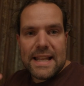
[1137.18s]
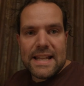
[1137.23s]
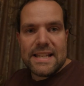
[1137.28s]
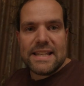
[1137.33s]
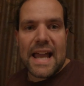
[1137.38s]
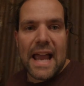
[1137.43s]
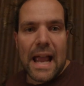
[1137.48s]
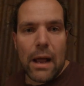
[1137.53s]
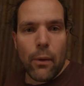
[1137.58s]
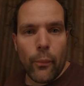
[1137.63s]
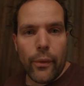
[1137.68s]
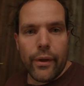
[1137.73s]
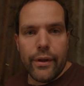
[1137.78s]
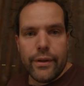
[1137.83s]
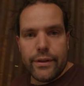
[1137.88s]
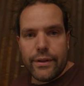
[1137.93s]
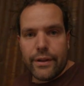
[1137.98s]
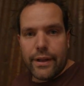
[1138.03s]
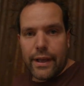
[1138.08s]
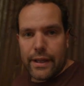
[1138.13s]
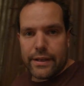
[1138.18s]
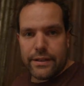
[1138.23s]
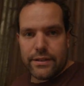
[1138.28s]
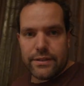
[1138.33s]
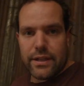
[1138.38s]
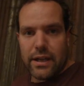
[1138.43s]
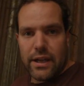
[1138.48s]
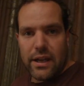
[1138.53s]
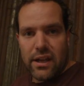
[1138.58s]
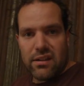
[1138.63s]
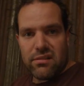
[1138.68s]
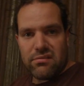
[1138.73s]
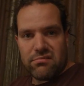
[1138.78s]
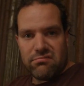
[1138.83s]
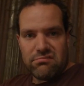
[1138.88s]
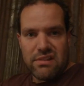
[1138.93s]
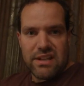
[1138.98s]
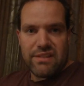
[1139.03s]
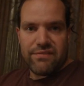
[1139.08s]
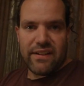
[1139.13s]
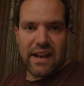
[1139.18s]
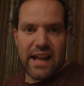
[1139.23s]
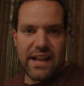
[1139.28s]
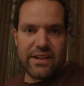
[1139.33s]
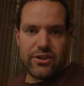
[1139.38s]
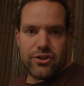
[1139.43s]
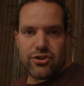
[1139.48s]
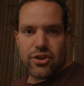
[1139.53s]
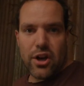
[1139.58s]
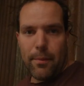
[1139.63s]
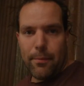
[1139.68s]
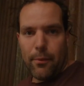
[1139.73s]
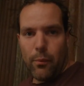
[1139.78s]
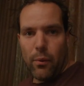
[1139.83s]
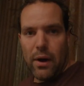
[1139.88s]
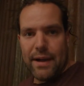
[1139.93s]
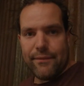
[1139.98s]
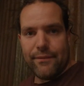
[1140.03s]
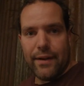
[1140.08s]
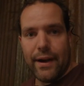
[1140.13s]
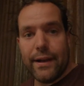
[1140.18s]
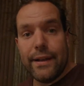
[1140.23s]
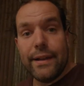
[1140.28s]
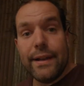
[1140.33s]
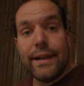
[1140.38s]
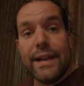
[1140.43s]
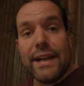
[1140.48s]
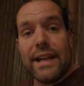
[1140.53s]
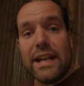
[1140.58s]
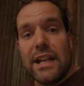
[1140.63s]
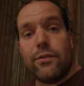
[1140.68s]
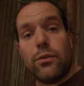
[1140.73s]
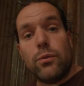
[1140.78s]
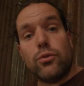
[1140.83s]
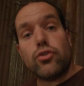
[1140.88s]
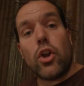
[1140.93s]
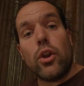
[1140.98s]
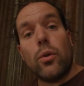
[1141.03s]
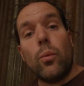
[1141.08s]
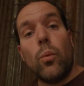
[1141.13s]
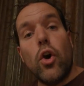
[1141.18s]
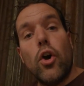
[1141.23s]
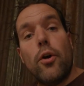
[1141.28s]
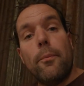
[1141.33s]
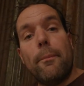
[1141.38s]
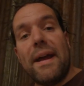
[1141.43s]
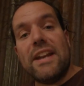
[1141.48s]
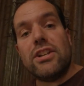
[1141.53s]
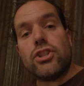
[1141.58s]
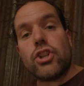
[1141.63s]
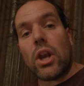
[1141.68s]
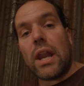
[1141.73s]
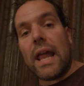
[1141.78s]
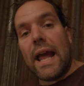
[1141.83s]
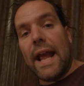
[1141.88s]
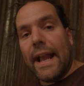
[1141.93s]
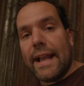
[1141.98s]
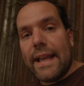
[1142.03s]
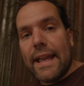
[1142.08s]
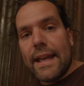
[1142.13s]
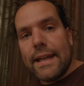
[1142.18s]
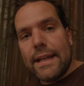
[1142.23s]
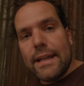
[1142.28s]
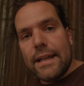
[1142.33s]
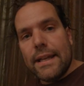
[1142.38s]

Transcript: it down and uh, reflatten your top or whatever. And if it was on a workbench leg,